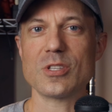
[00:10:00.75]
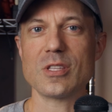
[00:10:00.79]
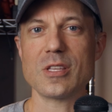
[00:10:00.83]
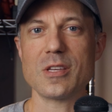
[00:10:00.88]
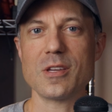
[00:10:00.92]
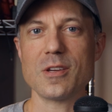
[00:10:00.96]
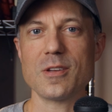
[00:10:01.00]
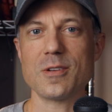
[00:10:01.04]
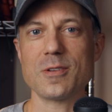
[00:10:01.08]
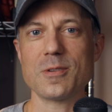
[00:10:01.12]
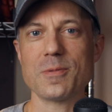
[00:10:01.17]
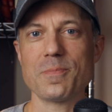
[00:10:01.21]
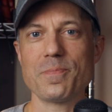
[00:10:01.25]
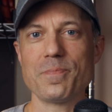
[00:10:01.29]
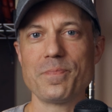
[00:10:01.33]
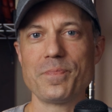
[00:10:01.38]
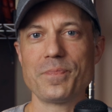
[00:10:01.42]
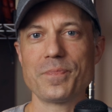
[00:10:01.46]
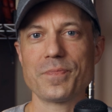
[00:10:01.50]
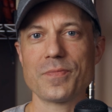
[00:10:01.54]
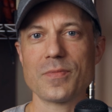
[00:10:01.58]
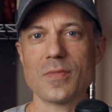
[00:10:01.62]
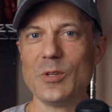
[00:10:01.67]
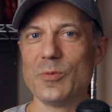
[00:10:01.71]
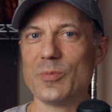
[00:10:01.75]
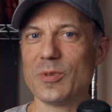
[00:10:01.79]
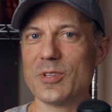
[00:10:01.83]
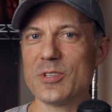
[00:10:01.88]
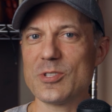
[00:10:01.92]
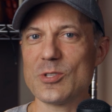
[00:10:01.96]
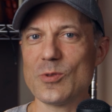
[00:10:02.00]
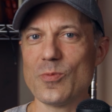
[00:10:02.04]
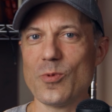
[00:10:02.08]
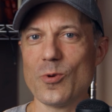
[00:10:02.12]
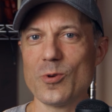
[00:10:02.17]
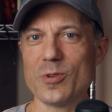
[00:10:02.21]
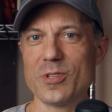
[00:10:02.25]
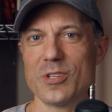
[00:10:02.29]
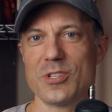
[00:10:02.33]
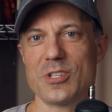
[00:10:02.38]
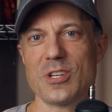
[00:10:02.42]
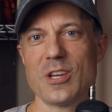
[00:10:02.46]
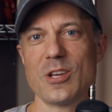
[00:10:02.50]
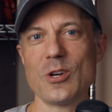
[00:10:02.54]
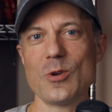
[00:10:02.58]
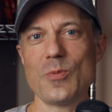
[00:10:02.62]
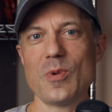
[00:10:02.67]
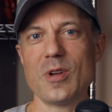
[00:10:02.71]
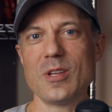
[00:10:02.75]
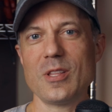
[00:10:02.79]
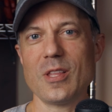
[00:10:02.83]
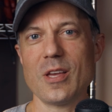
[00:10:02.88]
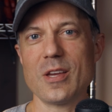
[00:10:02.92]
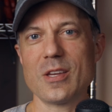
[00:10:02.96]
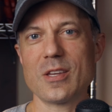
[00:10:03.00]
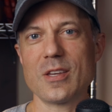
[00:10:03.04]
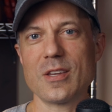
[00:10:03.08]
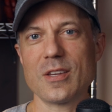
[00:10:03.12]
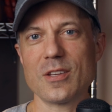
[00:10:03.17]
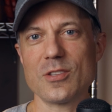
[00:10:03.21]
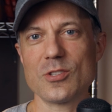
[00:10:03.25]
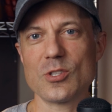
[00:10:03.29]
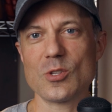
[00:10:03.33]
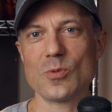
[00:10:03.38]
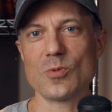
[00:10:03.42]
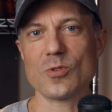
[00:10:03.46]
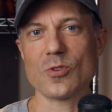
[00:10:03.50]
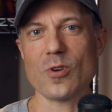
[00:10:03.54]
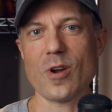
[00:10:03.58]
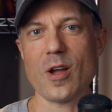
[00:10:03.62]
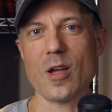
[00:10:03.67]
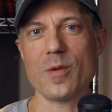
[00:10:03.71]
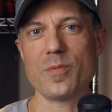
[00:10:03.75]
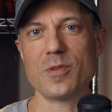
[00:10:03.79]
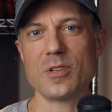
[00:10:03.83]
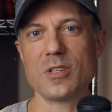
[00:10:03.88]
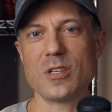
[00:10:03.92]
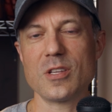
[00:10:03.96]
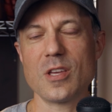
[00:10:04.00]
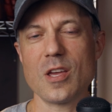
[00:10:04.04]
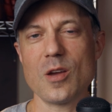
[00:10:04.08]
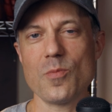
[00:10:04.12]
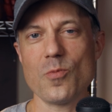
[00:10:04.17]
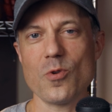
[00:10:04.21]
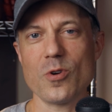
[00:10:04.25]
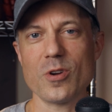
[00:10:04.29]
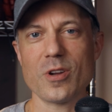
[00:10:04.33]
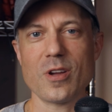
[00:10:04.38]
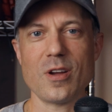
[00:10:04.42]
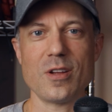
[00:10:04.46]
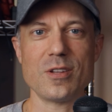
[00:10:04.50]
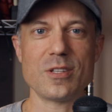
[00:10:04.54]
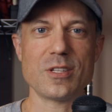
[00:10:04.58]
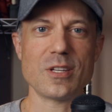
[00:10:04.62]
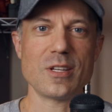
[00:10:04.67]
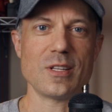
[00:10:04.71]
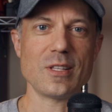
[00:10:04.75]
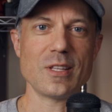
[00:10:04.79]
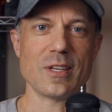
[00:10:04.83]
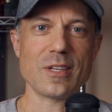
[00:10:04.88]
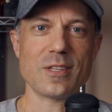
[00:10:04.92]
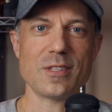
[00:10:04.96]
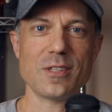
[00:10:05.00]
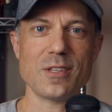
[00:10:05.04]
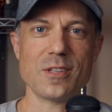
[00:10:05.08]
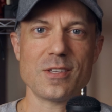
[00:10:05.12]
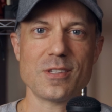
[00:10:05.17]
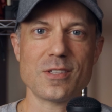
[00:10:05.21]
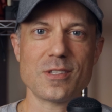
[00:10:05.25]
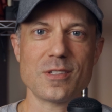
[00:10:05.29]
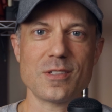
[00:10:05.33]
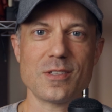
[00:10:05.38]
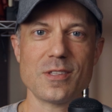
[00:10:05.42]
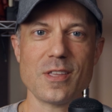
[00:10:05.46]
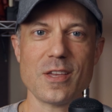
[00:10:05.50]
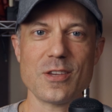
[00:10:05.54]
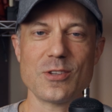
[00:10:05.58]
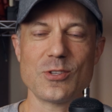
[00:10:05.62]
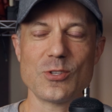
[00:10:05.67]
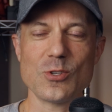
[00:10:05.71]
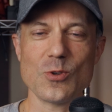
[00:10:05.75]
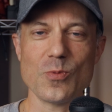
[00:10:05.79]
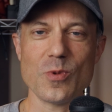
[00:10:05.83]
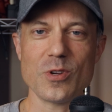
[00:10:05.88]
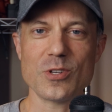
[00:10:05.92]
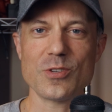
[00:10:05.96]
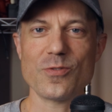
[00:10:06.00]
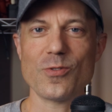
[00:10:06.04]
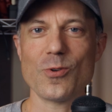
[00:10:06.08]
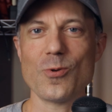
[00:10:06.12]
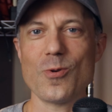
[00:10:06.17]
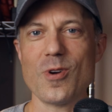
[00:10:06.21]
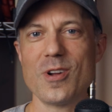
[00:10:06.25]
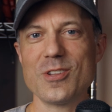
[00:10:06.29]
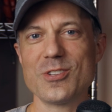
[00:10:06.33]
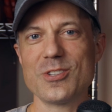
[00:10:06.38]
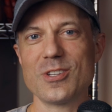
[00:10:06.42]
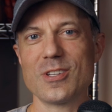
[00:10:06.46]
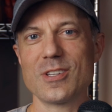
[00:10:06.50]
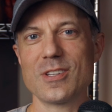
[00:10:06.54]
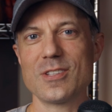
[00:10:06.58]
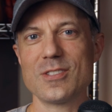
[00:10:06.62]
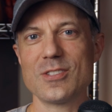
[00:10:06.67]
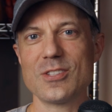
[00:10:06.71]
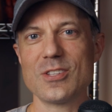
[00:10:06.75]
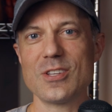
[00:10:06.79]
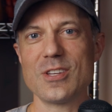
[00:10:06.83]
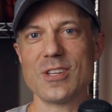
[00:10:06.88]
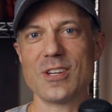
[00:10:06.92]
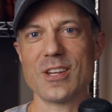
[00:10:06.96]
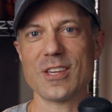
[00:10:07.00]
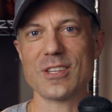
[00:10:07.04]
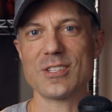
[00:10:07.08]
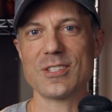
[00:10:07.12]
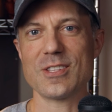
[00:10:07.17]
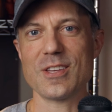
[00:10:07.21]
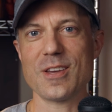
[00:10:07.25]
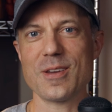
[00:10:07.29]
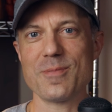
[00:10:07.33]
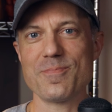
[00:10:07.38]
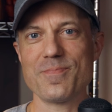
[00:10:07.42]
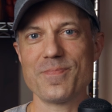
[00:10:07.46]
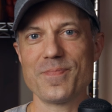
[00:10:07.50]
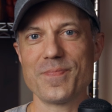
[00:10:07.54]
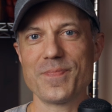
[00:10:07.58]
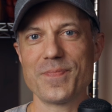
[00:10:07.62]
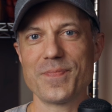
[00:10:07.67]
in the end. Please support the channel by liking and subscribing to get more content like this. Thanks so much for watching, and see you next time.